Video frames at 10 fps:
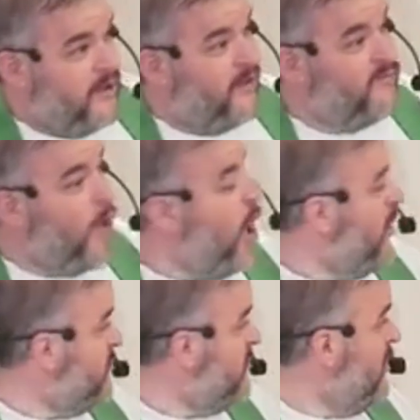A
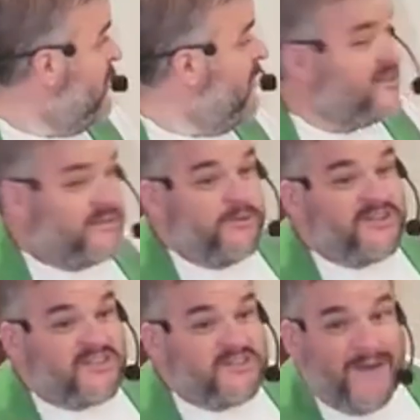vase. Because it was
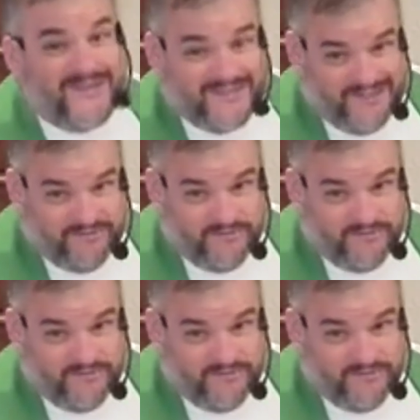expensive.